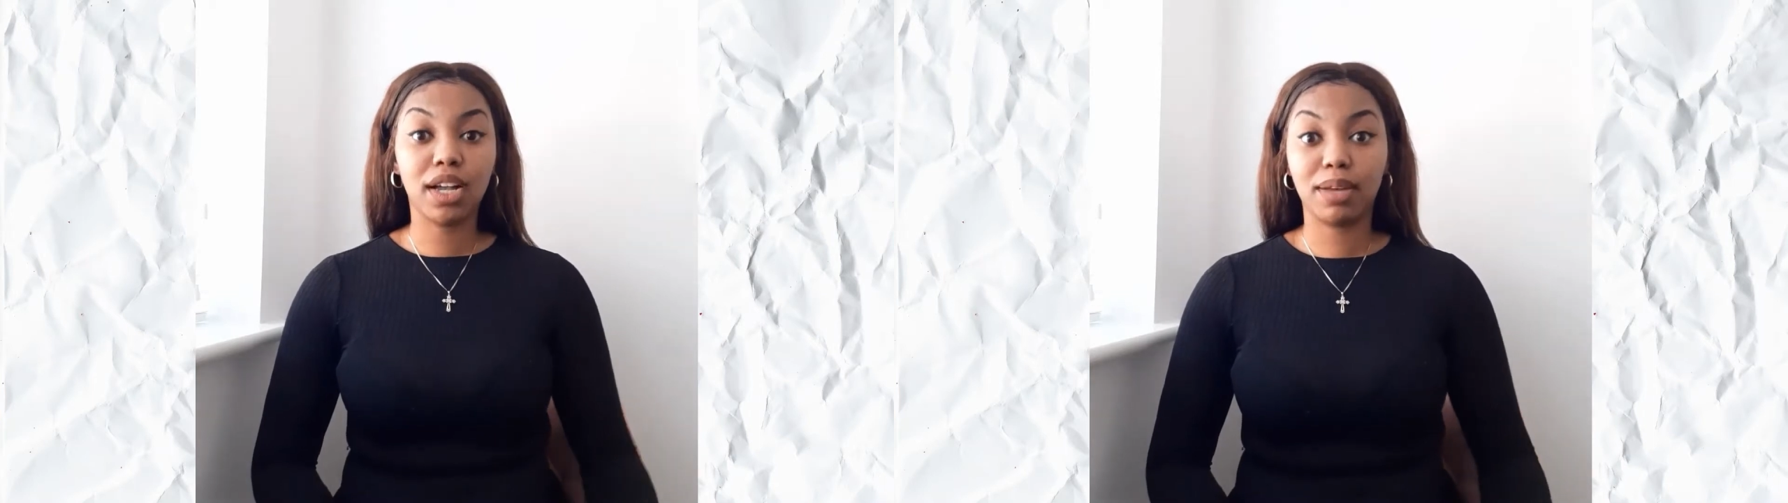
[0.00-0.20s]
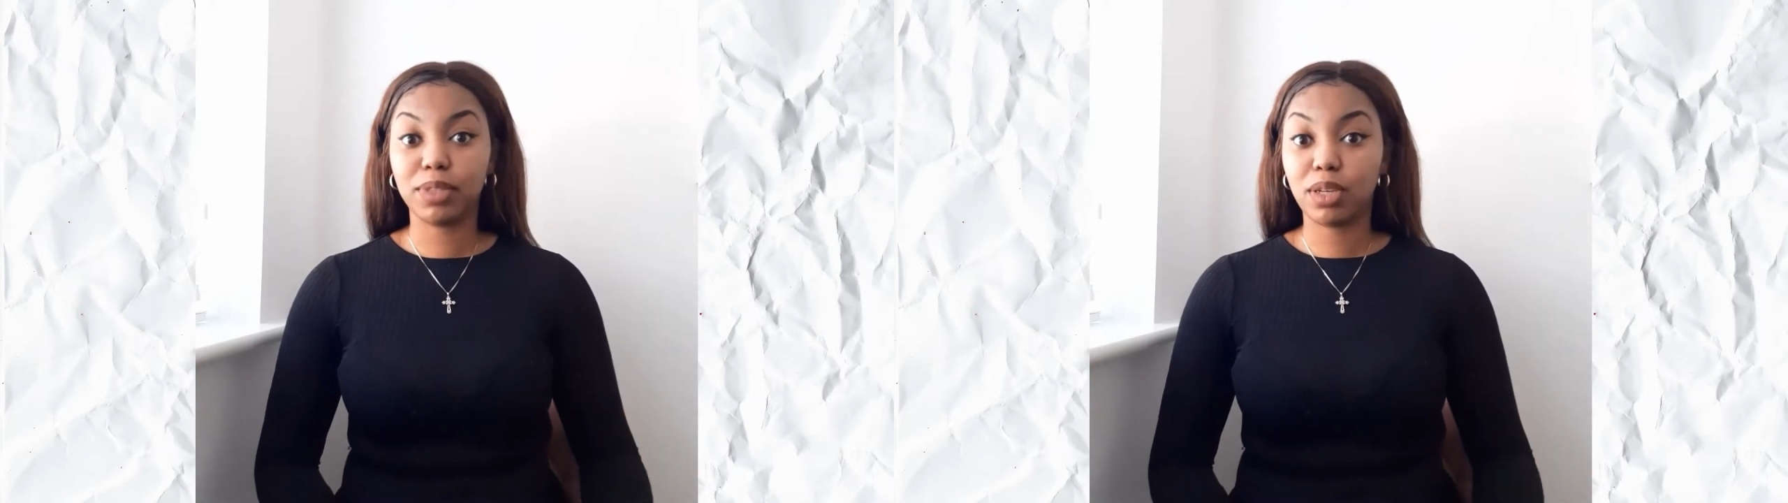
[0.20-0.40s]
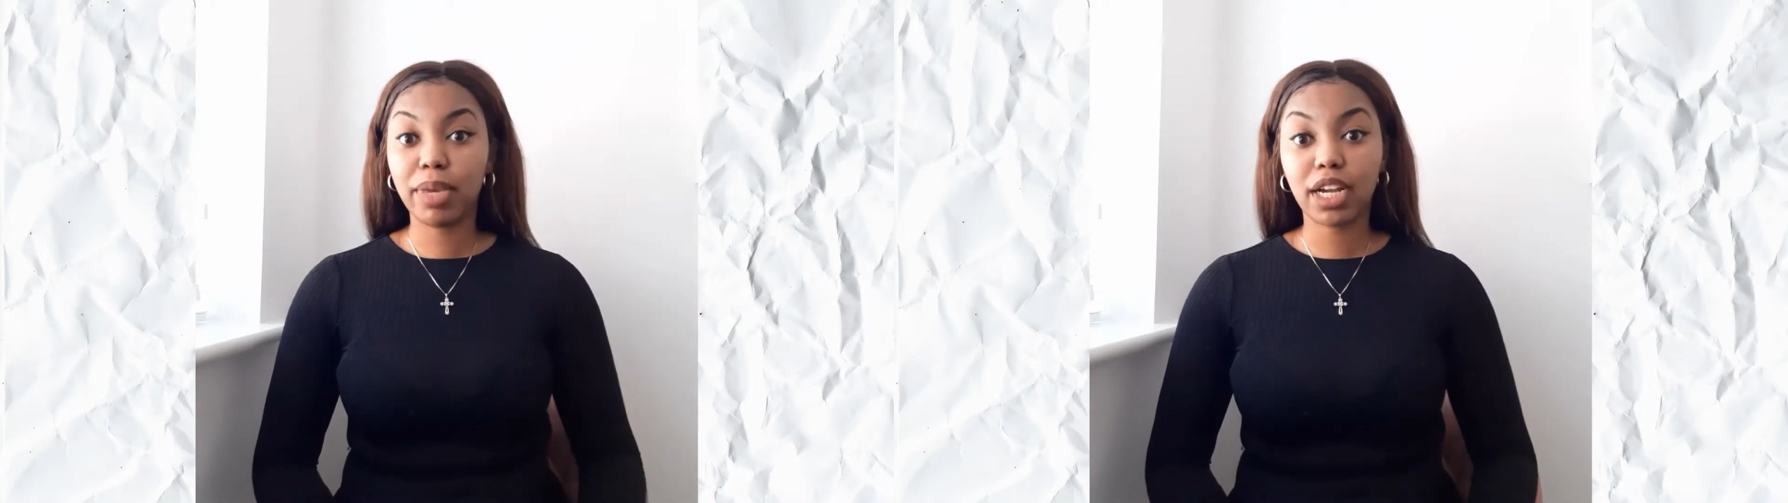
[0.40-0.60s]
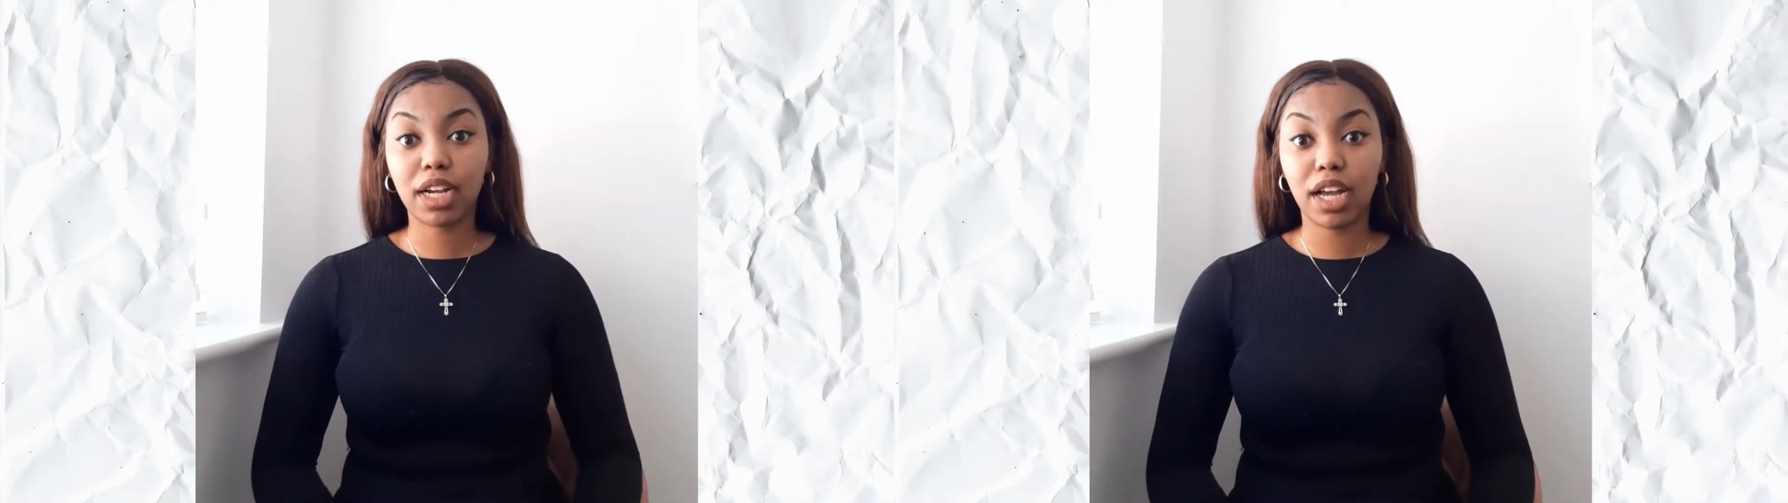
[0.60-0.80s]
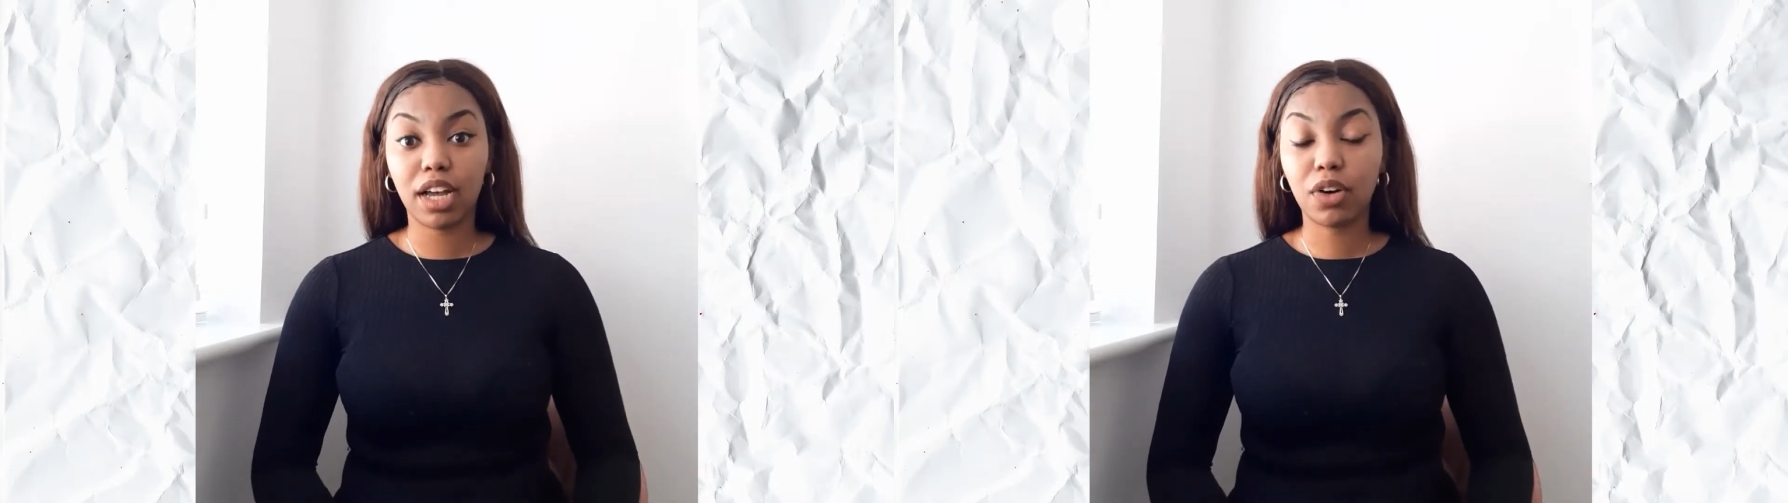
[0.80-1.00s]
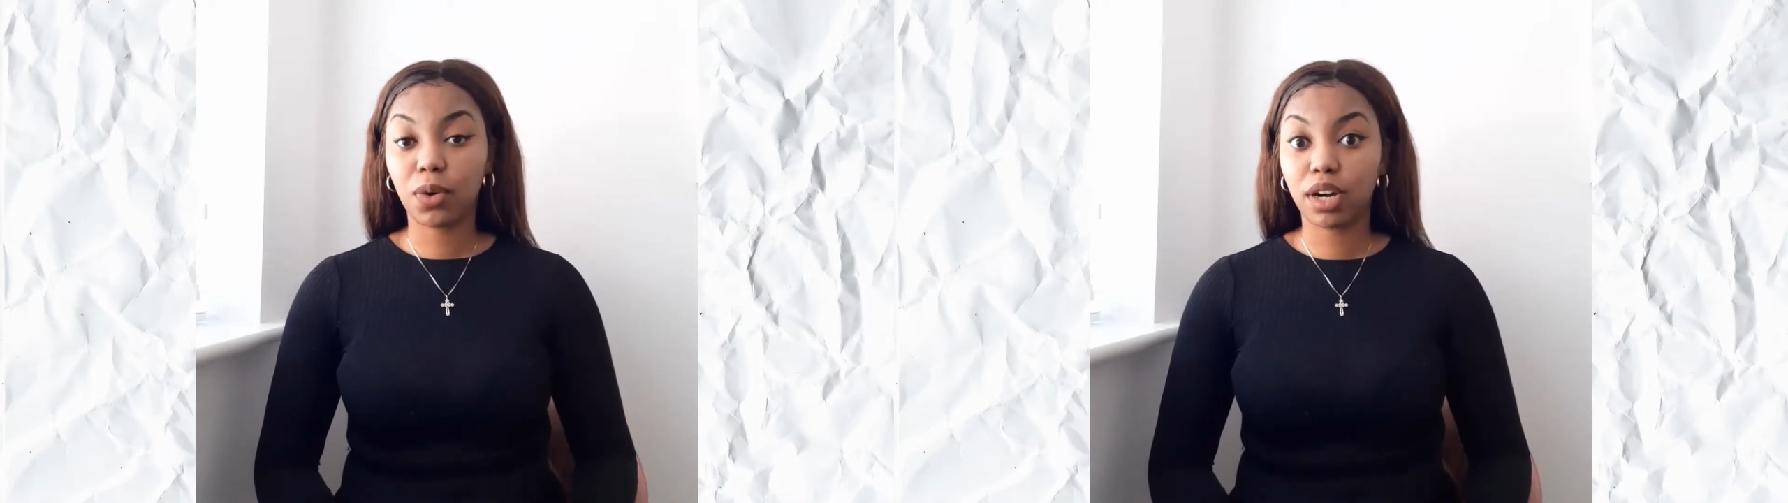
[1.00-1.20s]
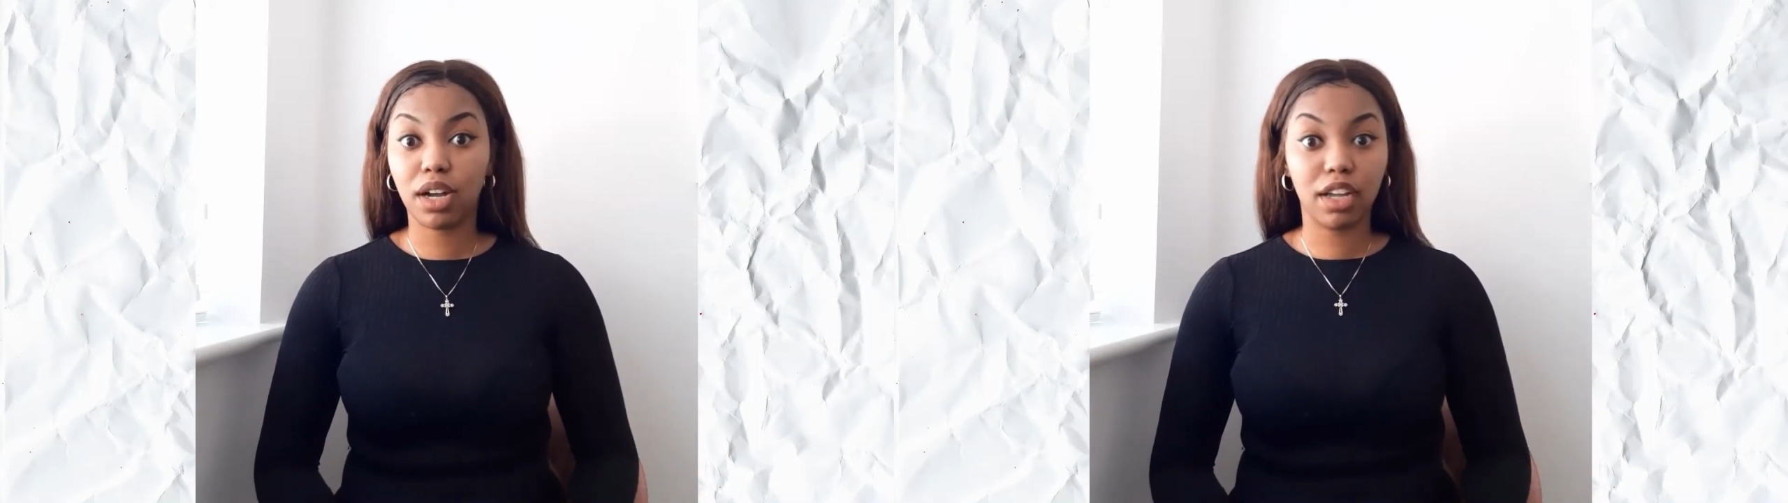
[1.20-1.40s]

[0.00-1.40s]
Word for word: come to America or